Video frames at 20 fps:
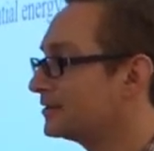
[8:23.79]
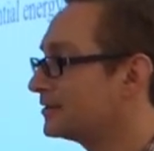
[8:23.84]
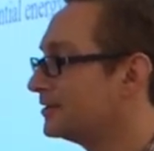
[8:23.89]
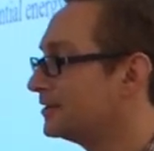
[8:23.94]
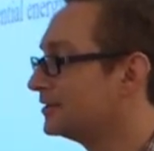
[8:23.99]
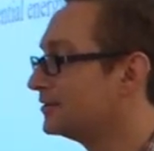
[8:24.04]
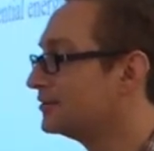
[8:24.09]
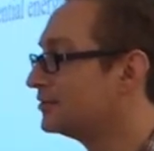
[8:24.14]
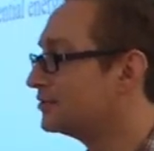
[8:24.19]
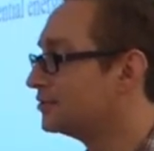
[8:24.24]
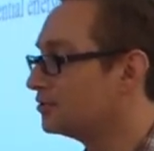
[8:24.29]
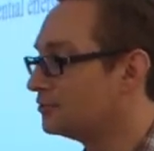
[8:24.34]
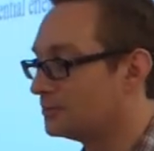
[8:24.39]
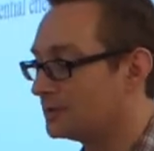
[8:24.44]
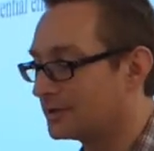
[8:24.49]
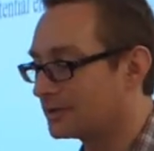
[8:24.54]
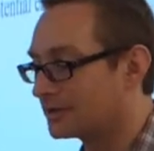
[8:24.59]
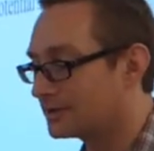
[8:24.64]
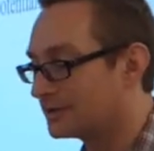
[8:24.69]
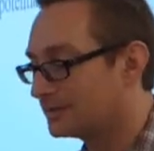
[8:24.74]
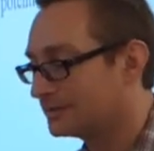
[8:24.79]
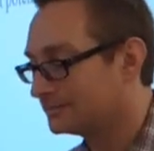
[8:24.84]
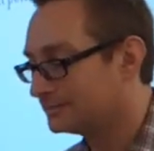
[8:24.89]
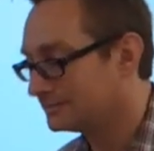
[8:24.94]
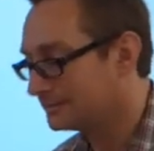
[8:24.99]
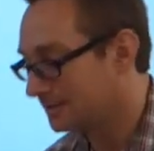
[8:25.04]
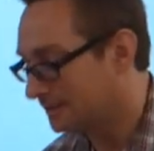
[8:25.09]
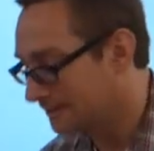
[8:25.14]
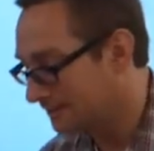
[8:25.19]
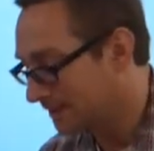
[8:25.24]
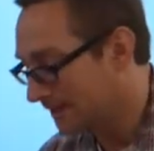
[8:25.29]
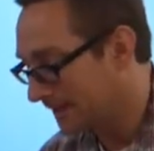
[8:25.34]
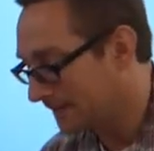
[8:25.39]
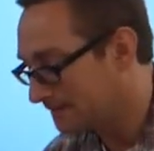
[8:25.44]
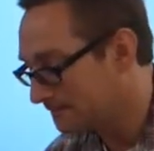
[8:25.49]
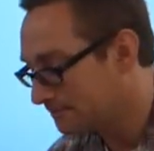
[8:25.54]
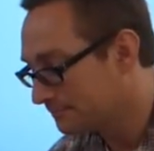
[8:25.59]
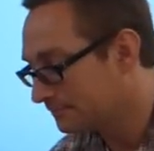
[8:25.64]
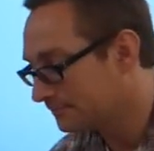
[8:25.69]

to do work, okay?